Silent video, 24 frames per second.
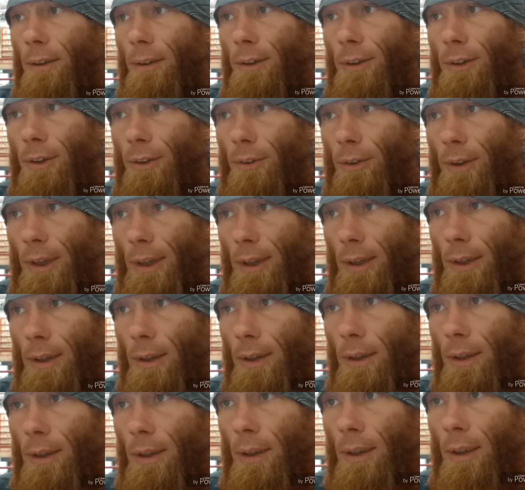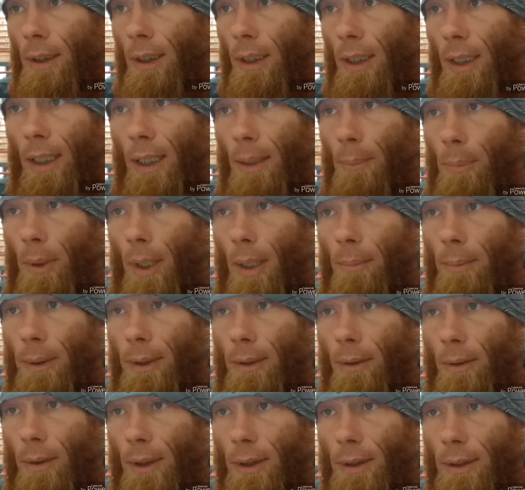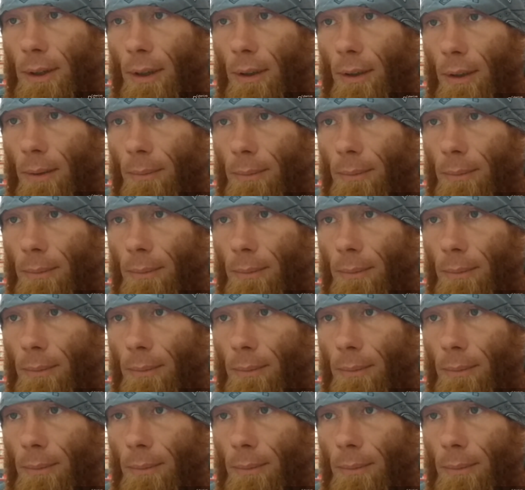on the street. And they probably don't consider